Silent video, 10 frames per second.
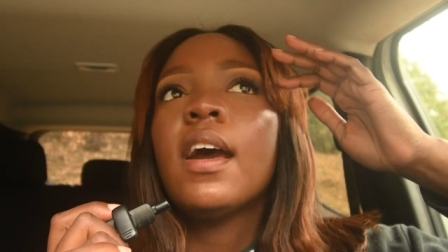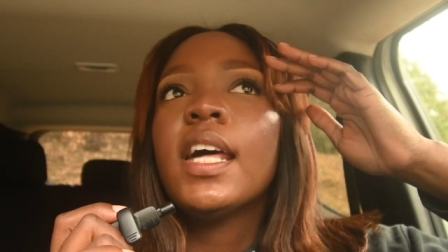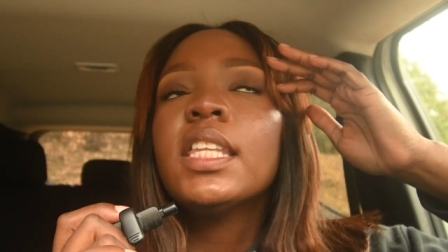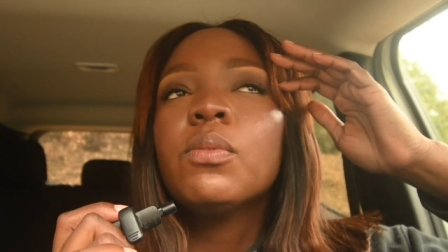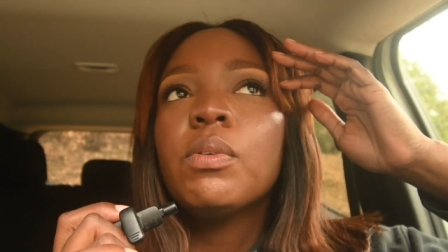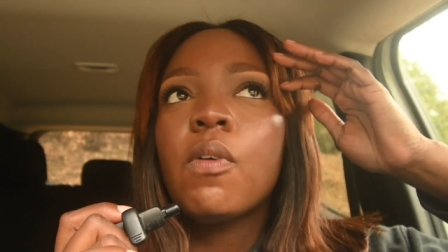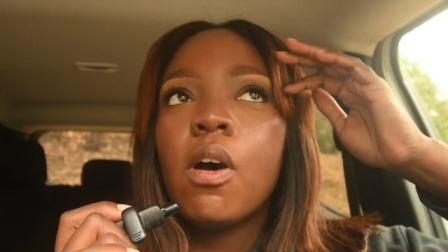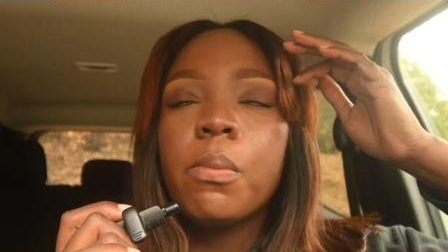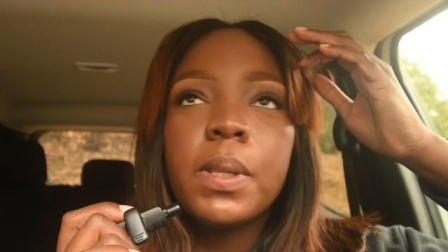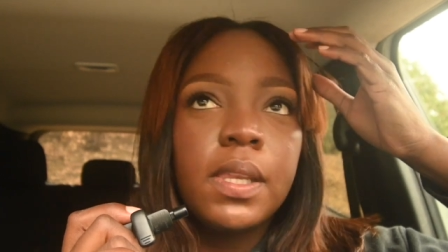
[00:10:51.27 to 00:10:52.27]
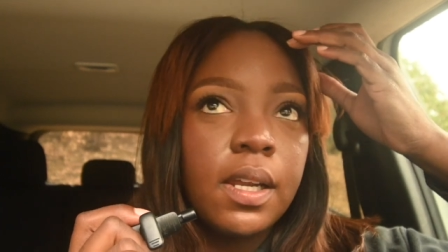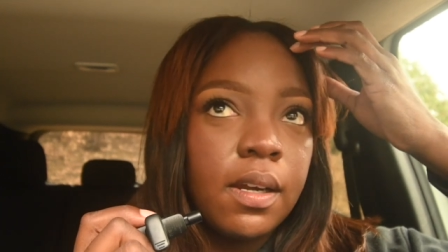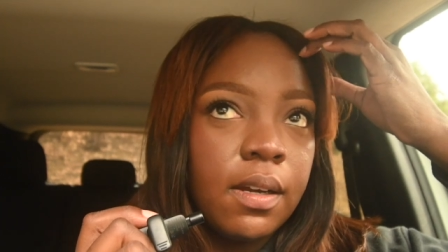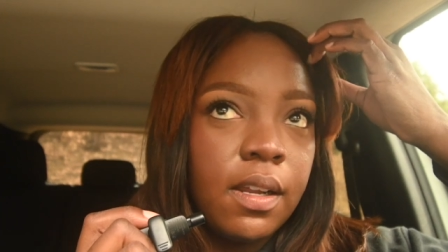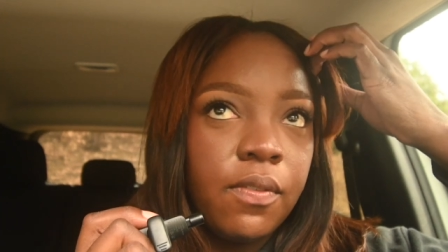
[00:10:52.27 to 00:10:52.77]
I think we've all been
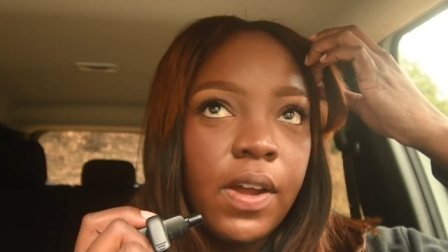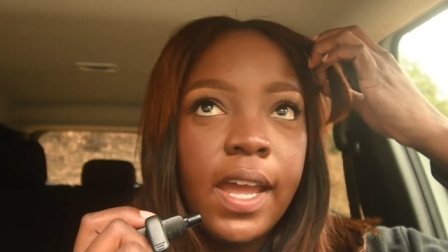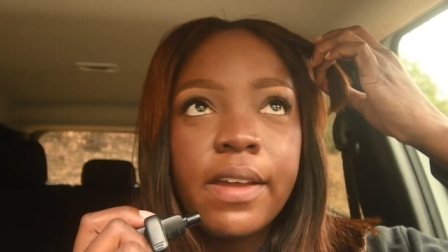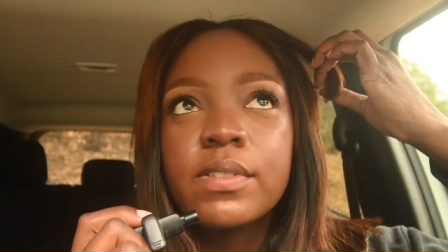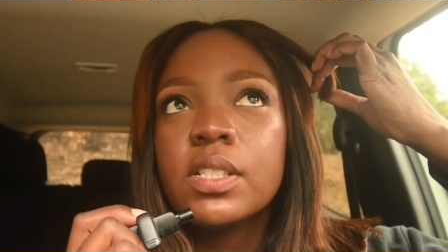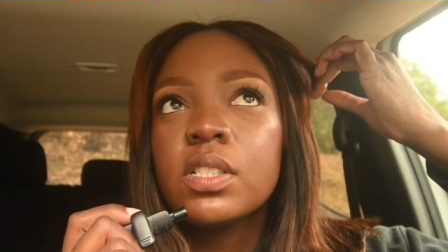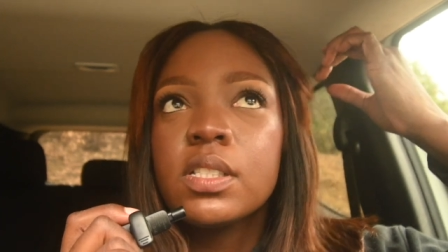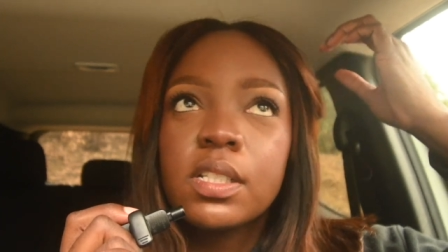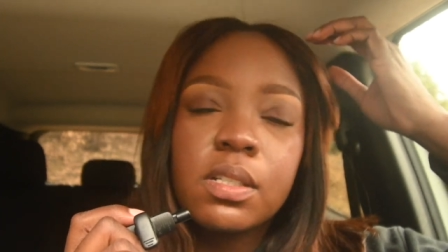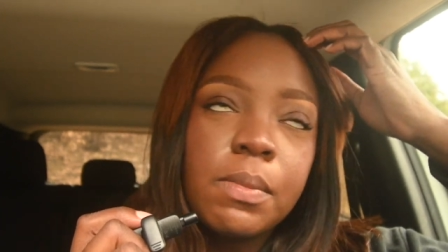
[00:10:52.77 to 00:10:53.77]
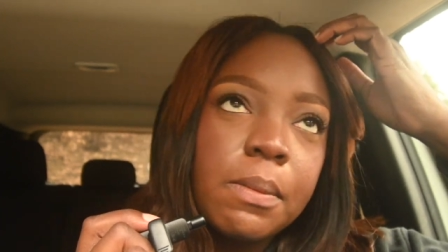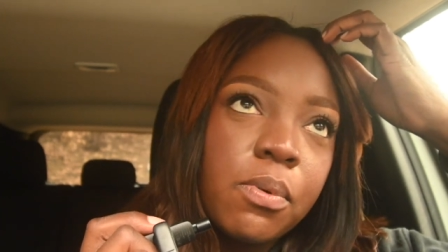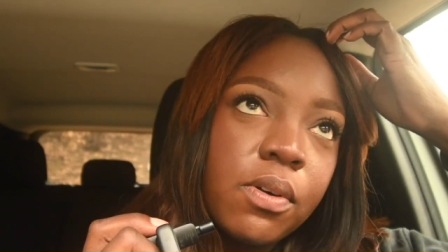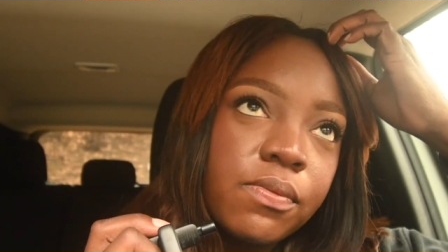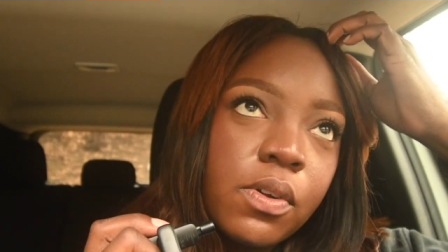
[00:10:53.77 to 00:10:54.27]
there. If I have such and such in my
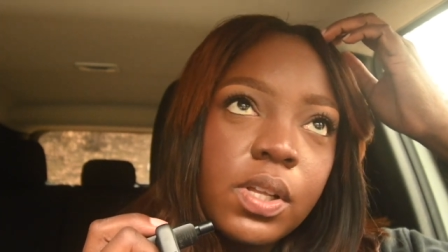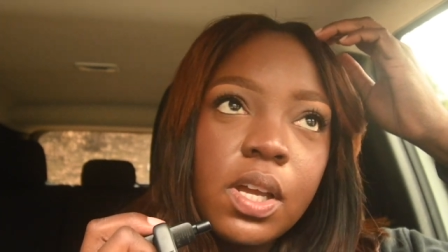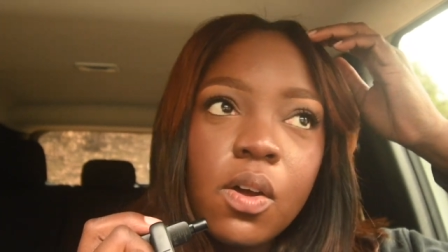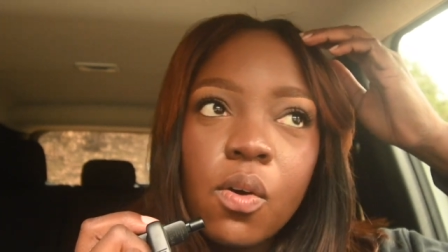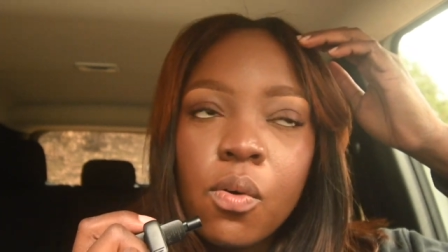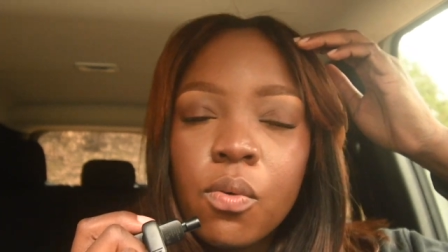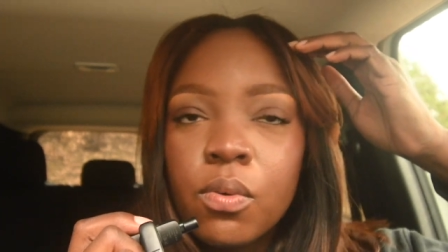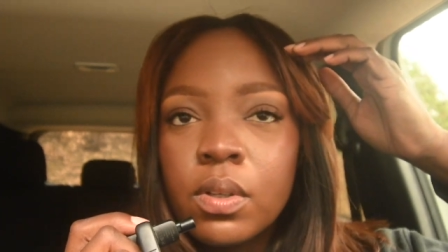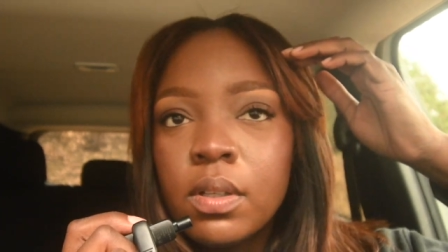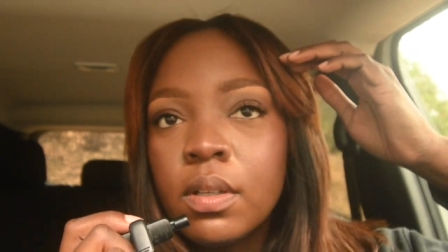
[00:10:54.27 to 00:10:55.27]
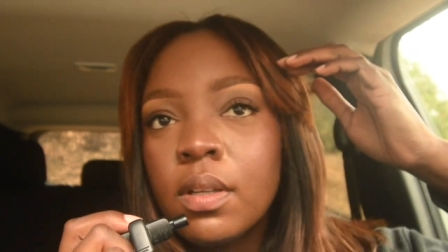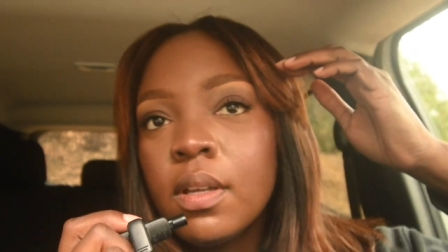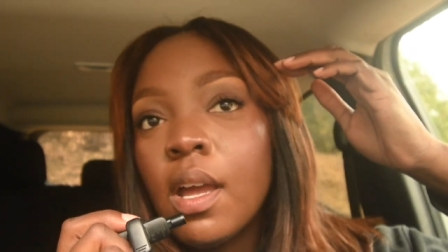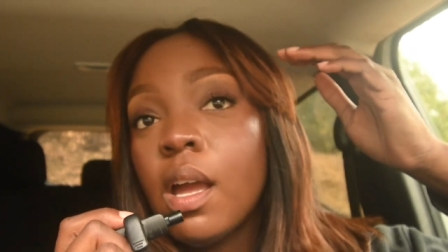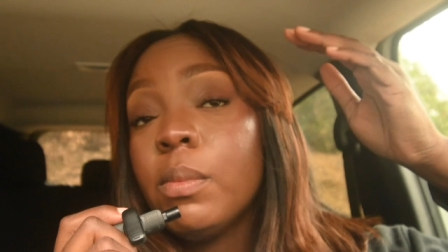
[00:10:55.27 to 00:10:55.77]
portfolio,
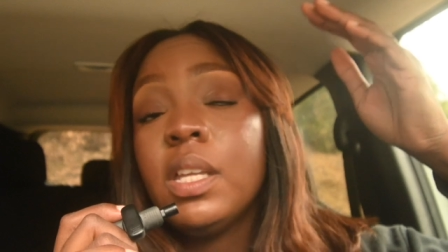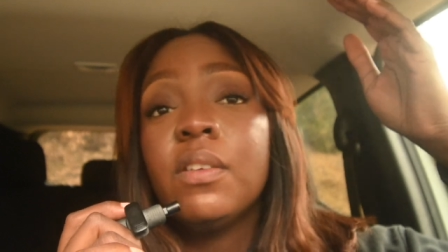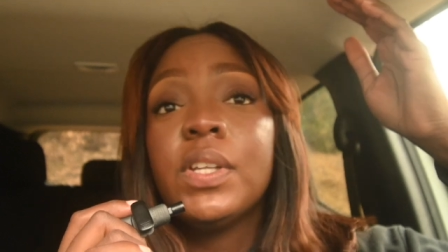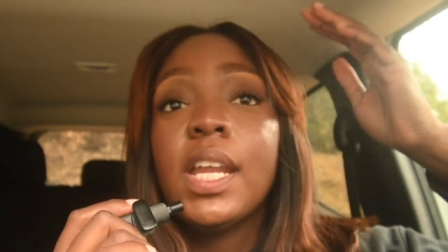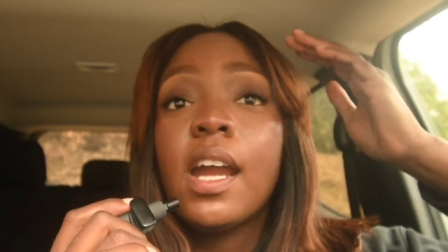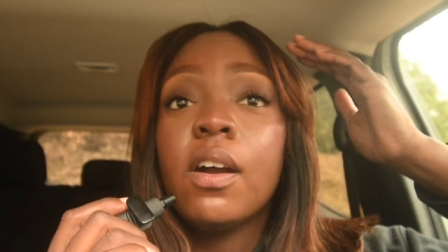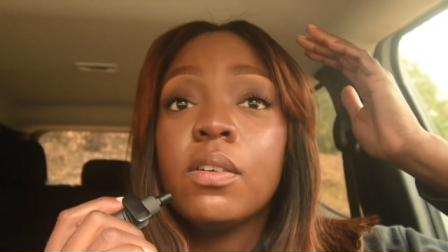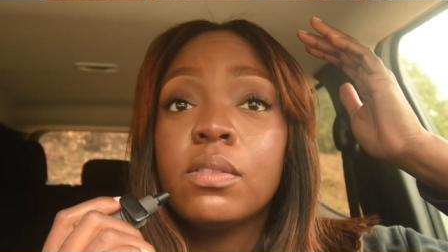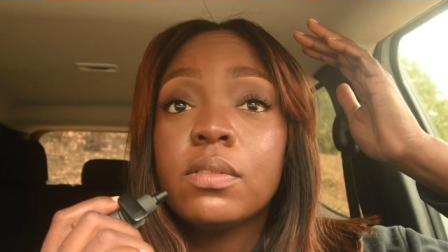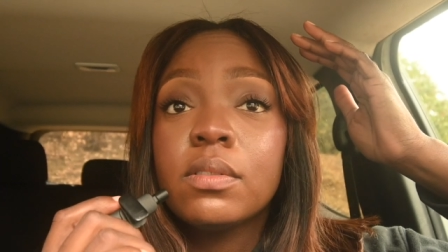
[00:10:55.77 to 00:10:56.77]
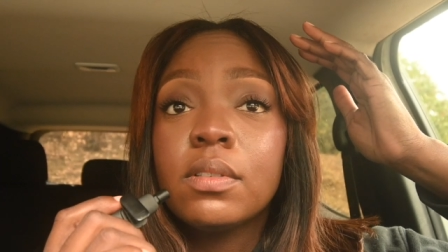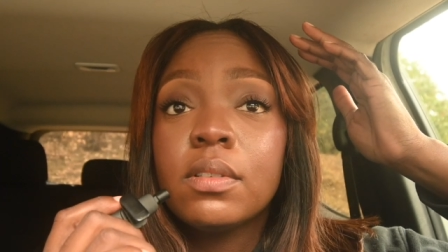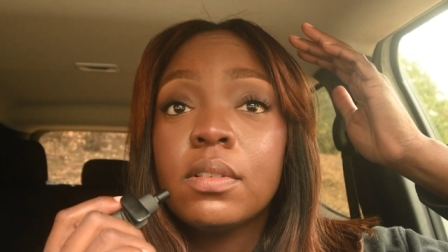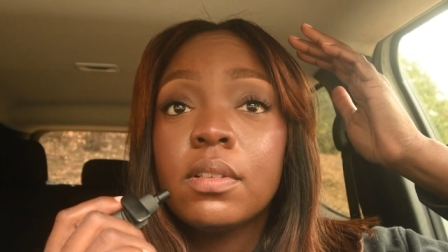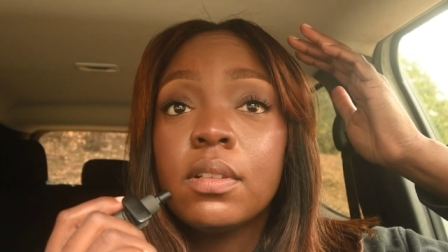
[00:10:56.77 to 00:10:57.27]
I mean, even now,
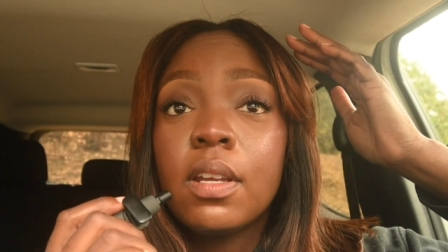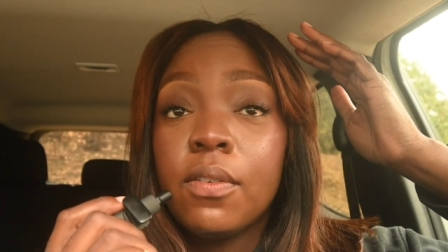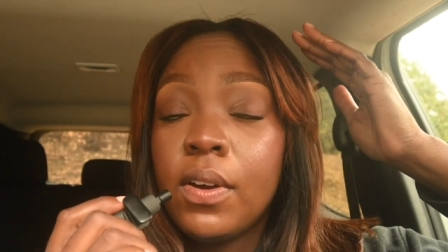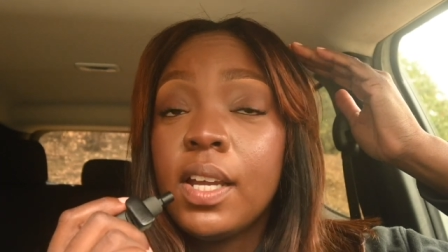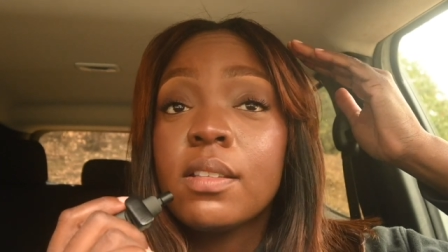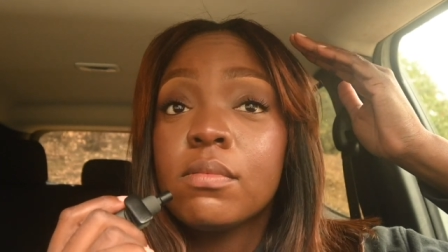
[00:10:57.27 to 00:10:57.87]
if I